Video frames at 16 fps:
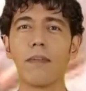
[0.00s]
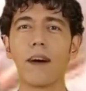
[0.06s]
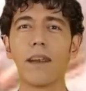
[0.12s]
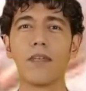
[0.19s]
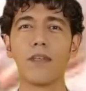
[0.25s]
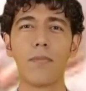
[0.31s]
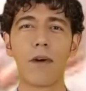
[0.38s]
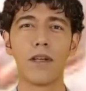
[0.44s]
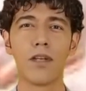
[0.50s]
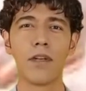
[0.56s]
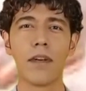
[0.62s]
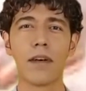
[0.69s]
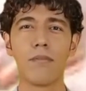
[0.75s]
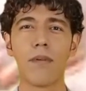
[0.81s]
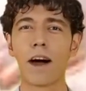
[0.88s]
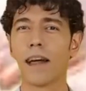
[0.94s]

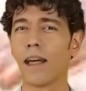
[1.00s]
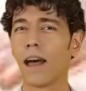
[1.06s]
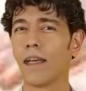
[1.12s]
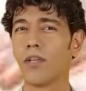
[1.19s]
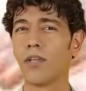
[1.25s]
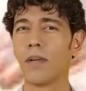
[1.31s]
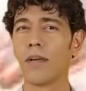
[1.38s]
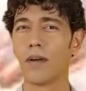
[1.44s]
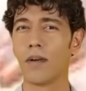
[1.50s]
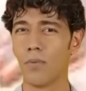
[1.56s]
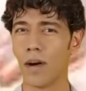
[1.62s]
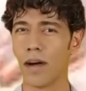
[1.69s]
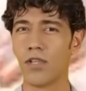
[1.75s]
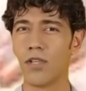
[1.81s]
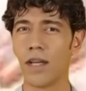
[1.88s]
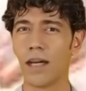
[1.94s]
Especially financial and
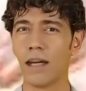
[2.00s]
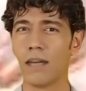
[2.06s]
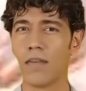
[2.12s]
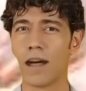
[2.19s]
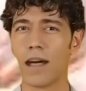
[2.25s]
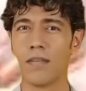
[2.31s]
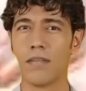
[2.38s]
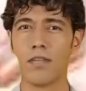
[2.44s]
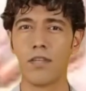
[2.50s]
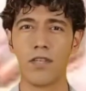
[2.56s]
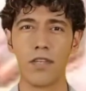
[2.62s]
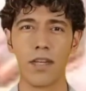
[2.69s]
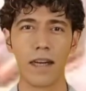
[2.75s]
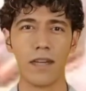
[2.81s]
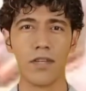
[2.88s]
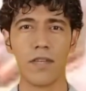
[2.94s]
reaching advanced
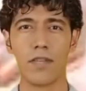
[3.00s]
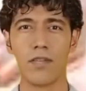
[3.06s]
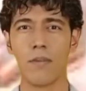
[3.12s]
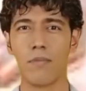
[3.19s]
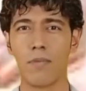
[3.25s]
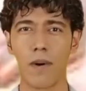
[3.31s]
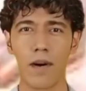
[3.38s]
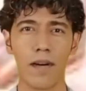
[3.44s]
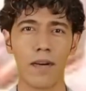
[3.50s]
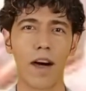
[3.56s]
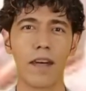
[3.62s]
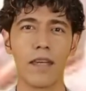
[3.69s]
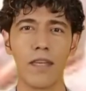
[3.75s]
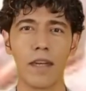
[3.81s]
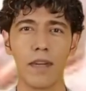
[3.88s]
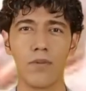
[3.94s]
stages of
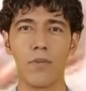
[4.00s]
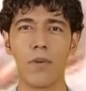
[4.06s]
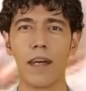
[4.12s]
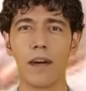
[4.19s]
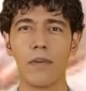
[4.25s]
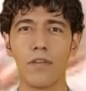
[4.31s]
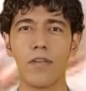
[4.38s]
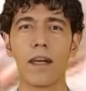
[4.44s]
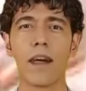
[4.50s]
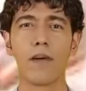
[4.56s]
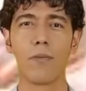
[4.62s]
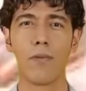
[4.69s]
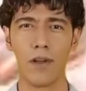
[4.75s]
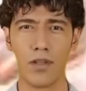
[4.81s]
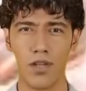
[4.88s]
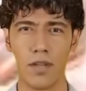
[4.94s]
realizing dreams
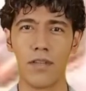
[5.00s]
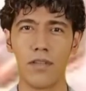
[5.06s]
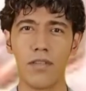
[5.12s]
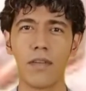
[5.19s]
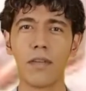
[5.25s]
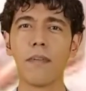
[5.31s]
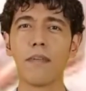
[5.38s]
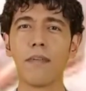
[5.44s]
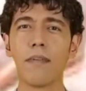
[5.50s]
and wishes.